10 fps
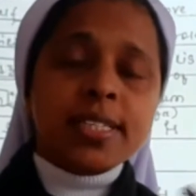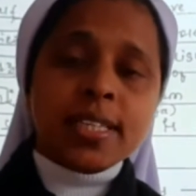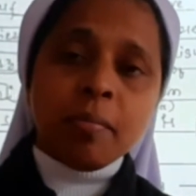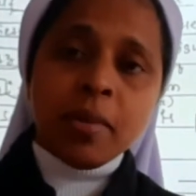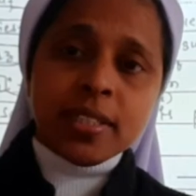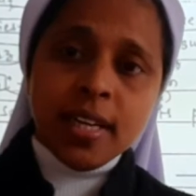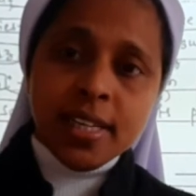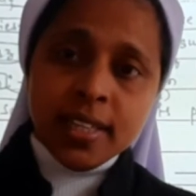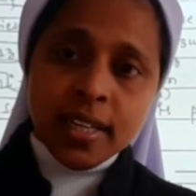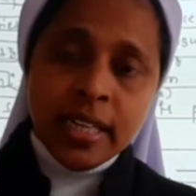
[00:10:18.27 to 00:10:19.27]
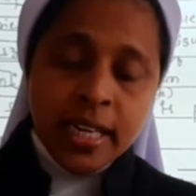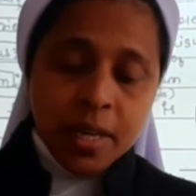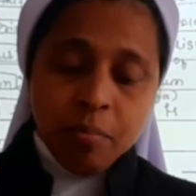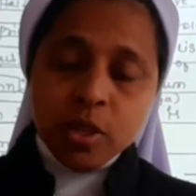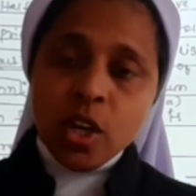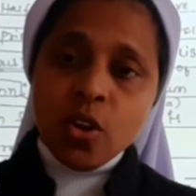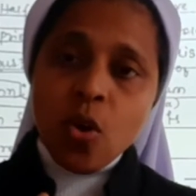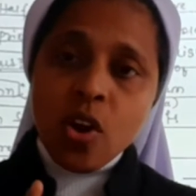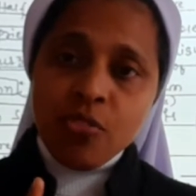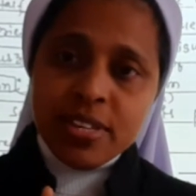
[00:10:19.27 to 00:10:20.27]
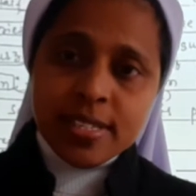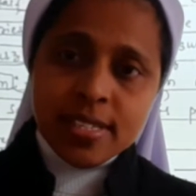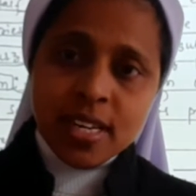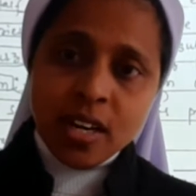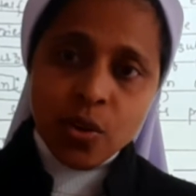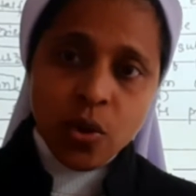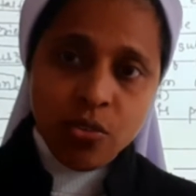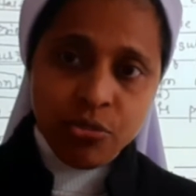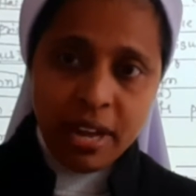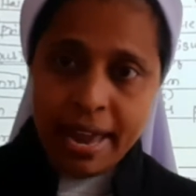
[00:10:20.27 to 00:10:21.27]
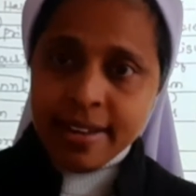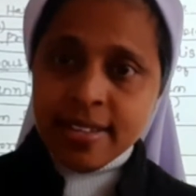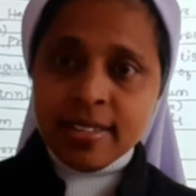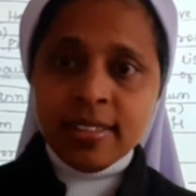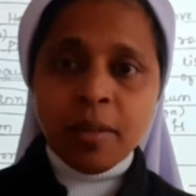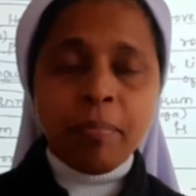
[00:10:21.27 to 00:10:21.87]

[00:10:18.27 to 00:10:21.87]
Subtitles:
some are telling the important role of essential role of air in the